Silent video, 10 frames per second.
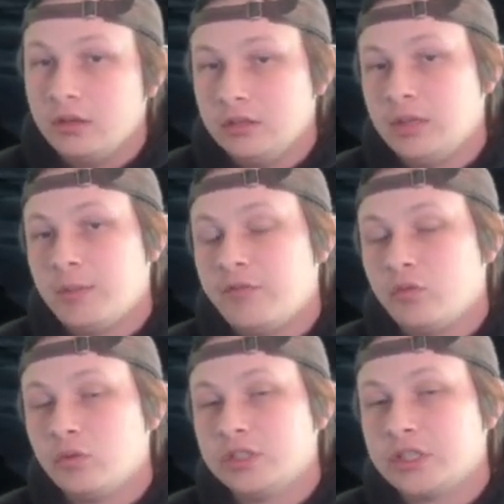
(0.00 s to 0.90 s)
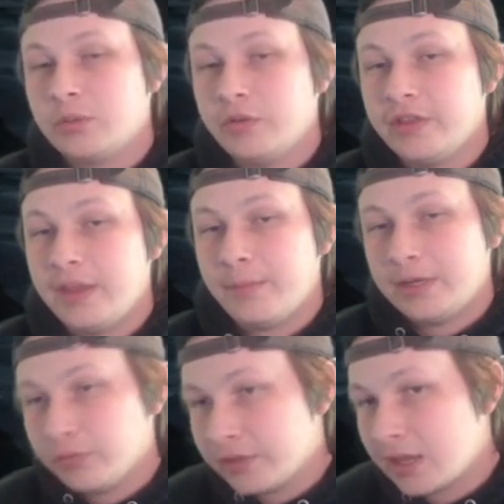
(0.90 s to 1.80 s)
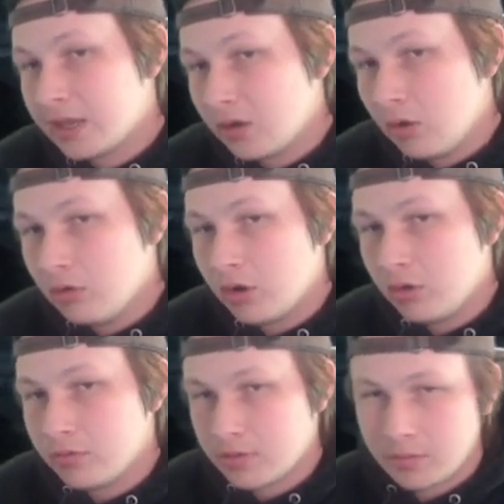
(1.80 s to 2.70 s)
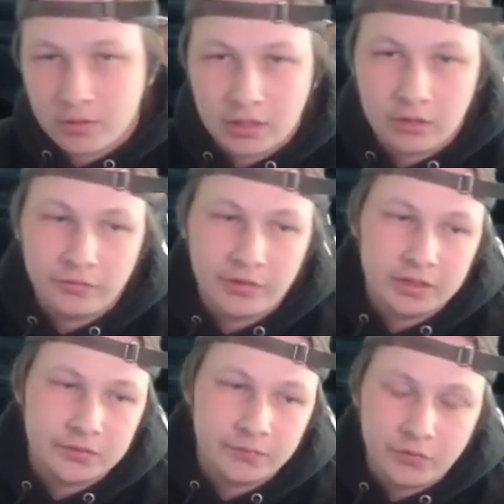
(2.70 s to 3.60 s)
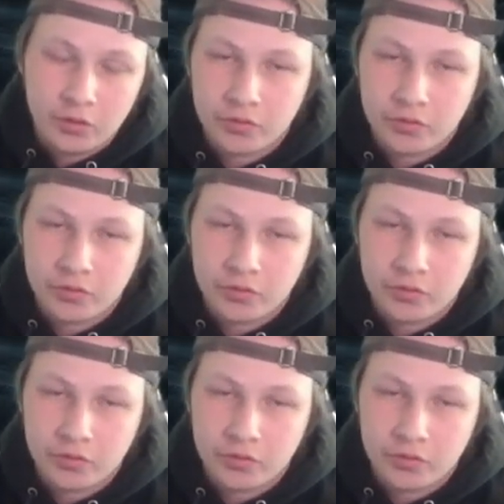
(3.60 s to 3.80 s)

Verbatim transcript: then my Florges can win the game. I don't think I can Oko some Conkeldurr variants from full,